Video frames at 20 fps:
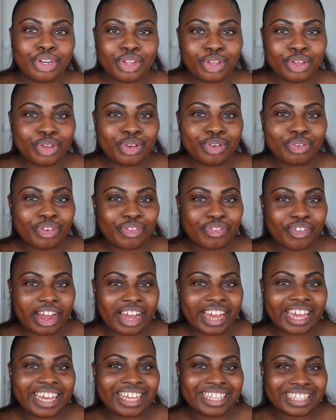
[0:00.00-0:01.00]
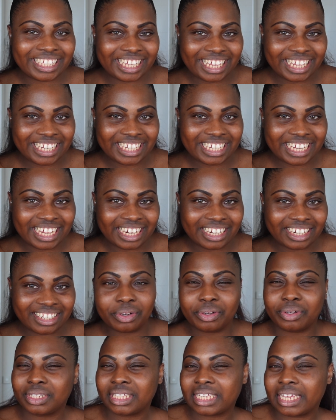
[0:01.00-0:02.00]
new REFY Skin Tint
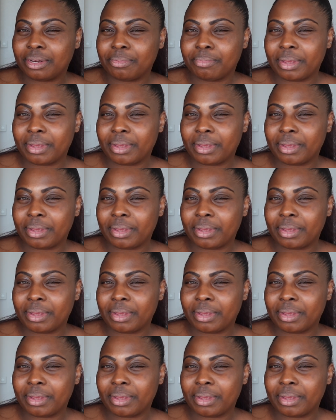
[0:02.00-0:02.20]
or Skin